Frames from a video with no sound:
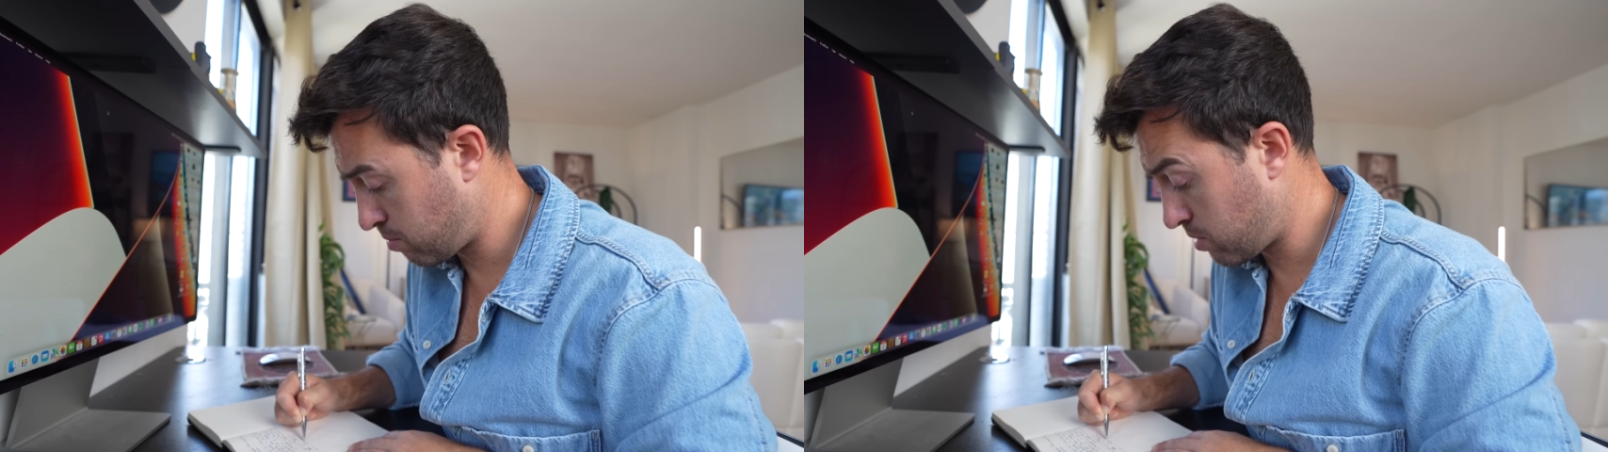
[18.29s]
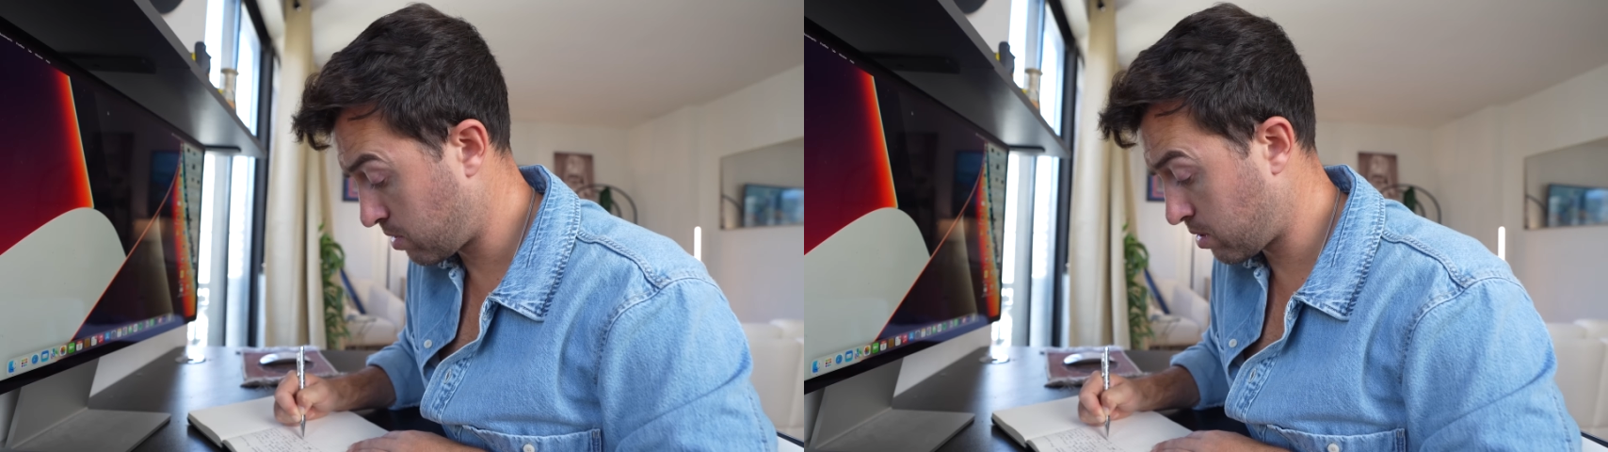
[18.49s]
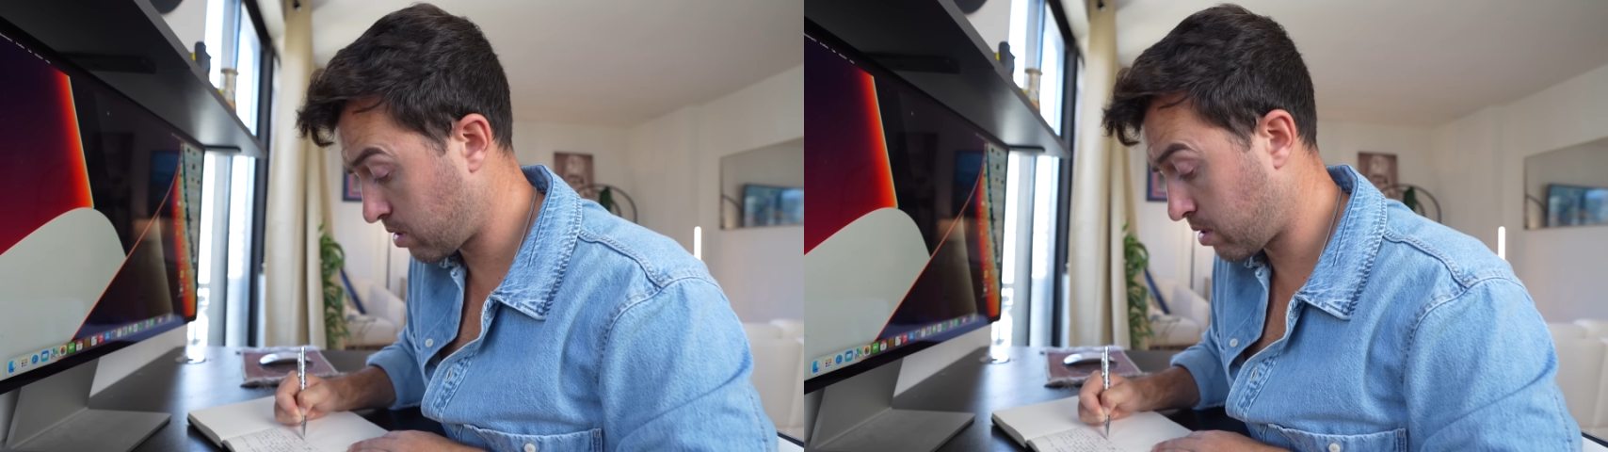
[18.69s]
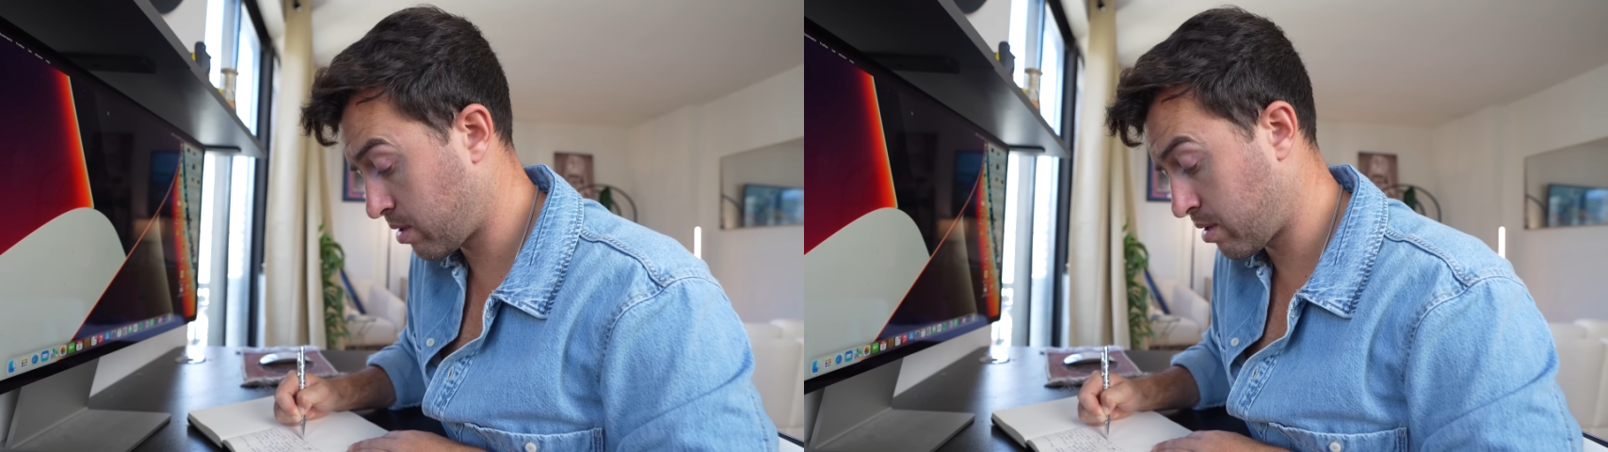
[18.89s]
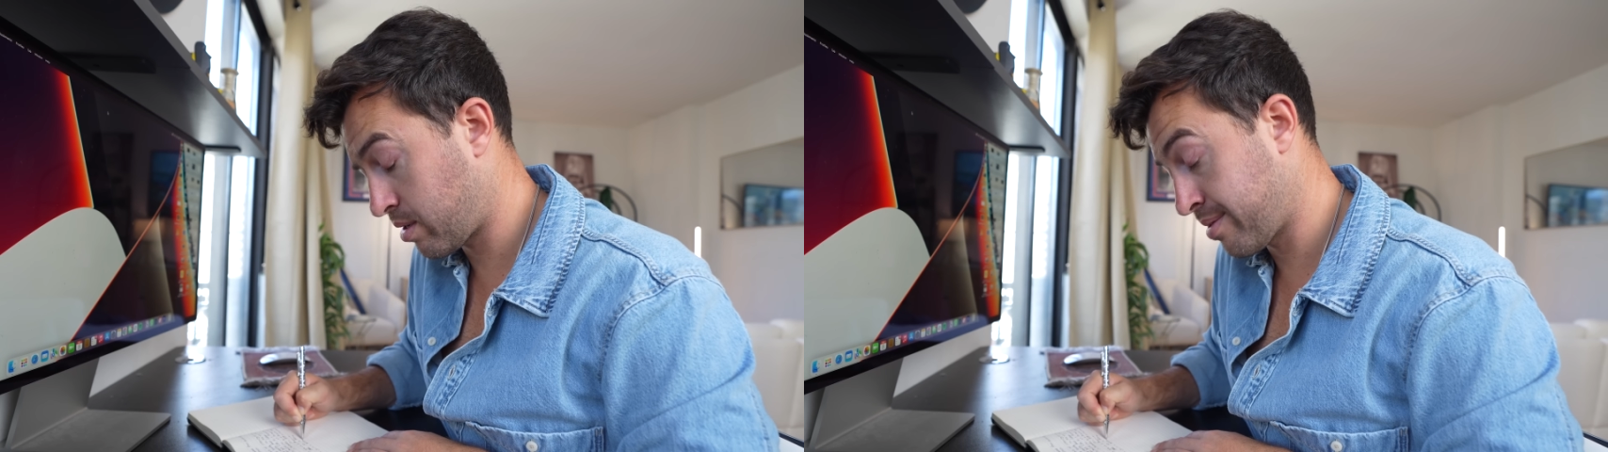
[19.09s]
burger
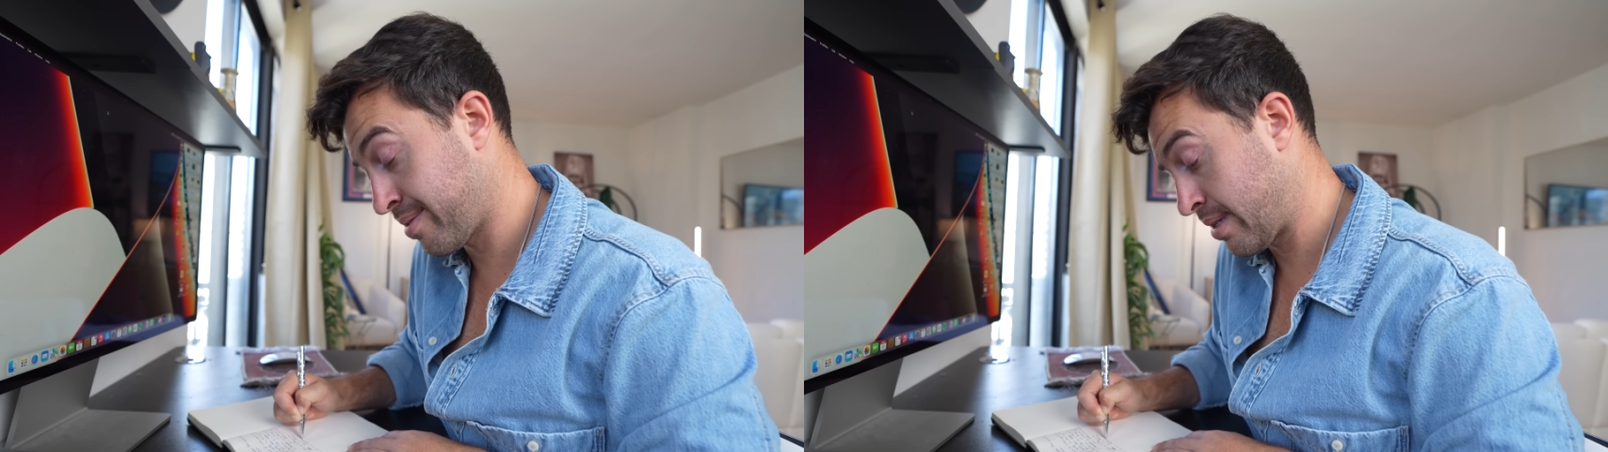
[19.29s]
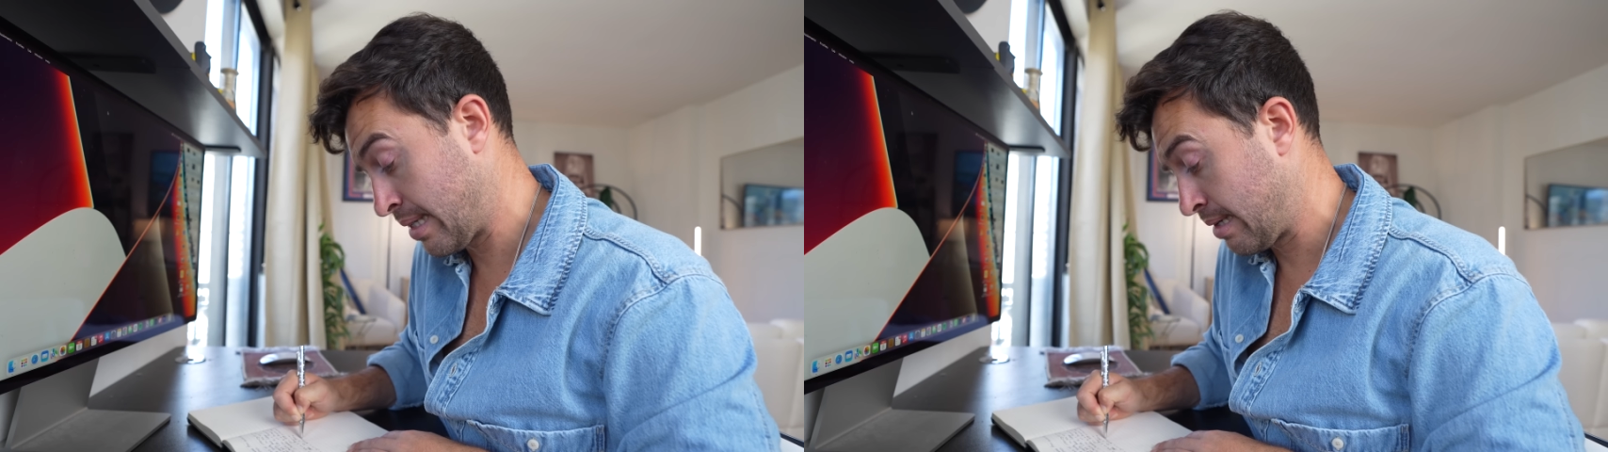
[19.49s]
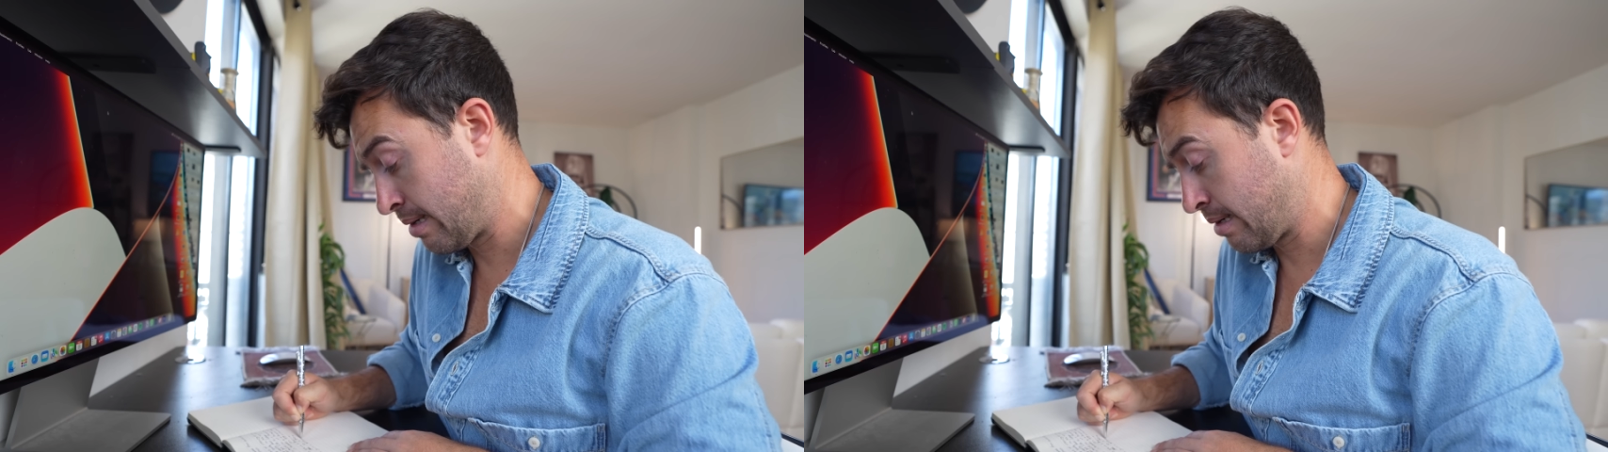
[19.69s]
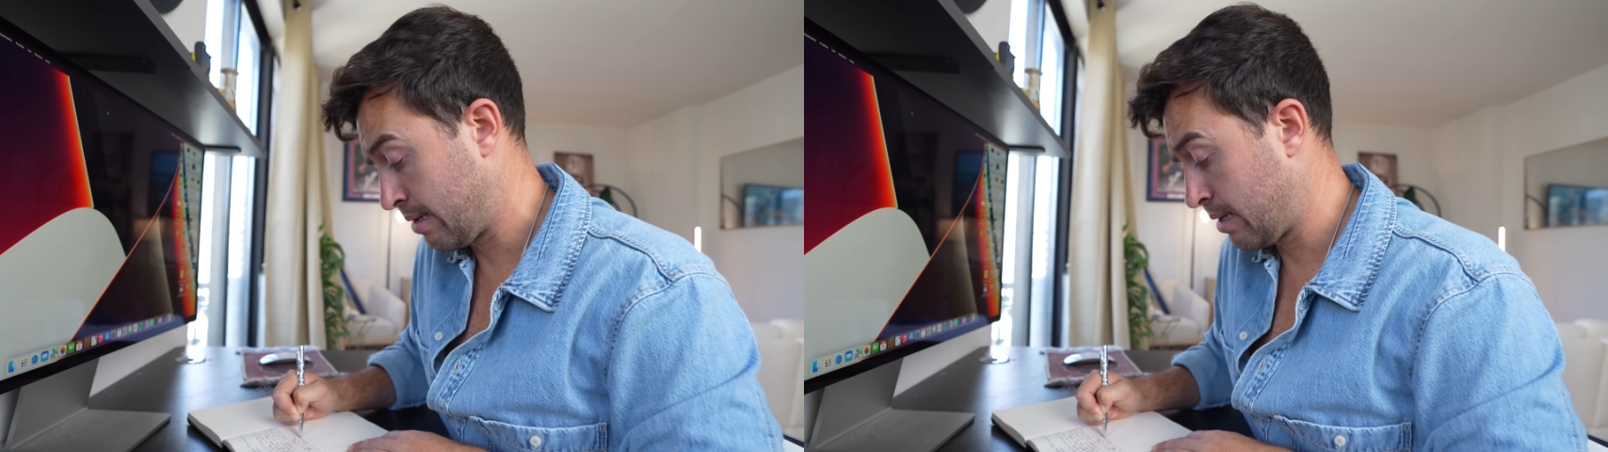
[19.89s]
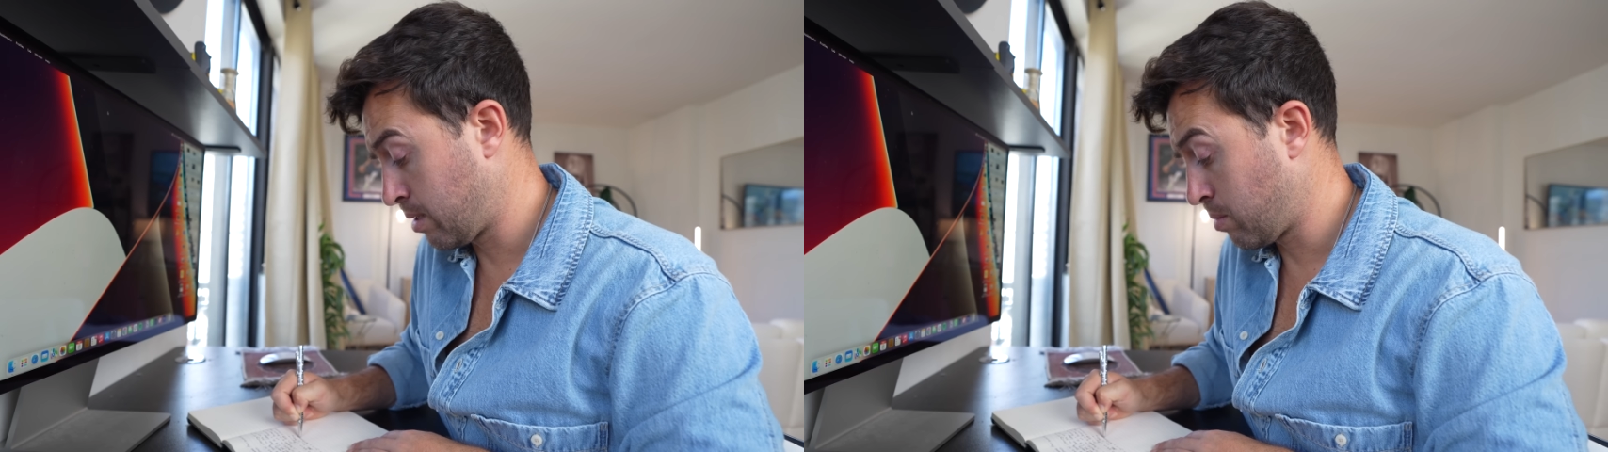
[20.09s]
delivery
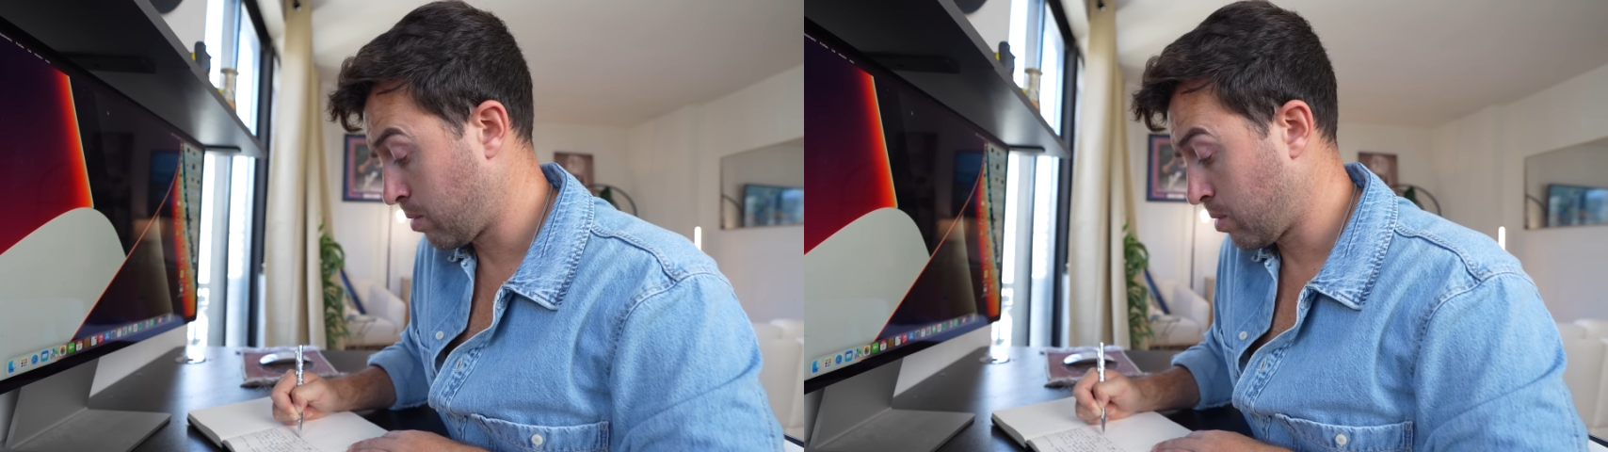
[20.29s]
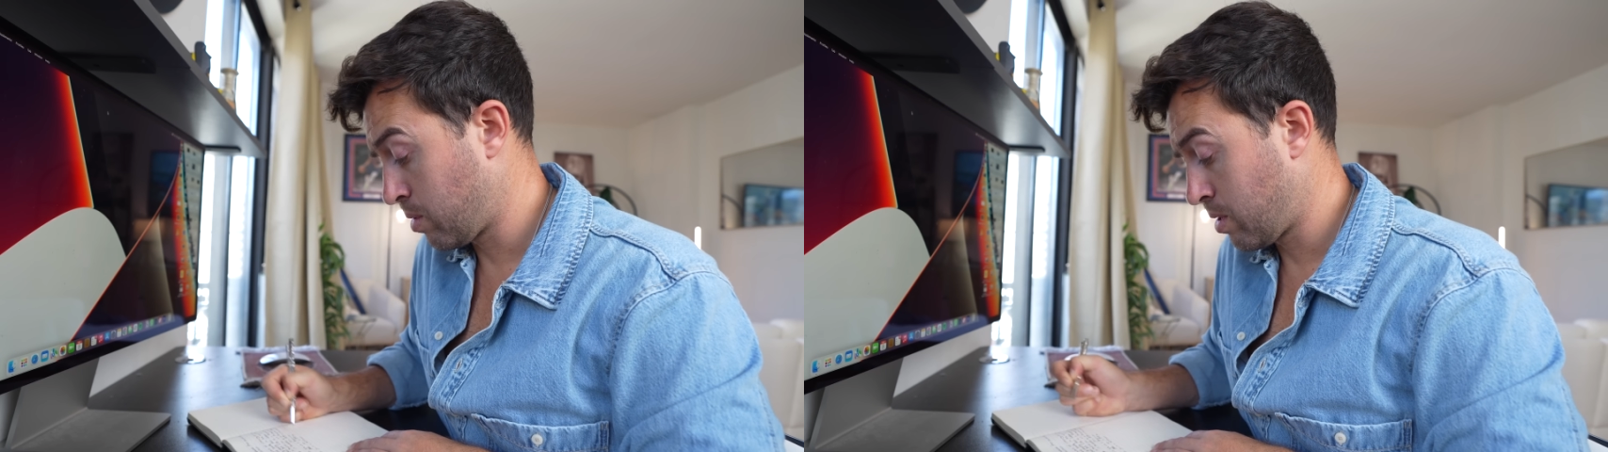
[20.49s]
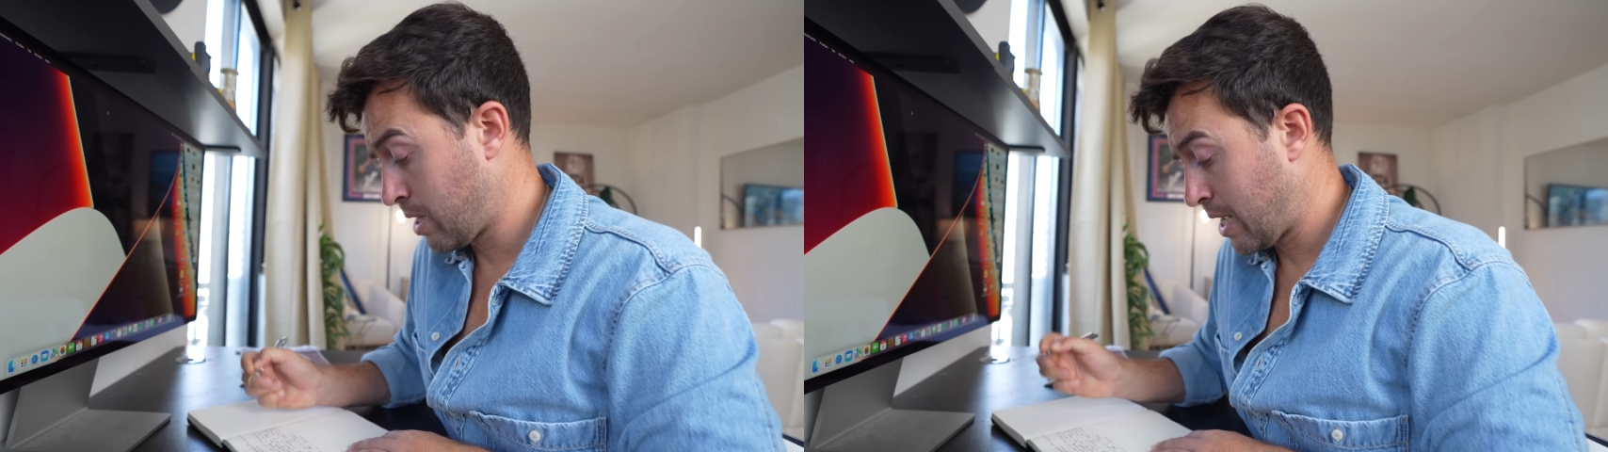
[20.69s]
boy?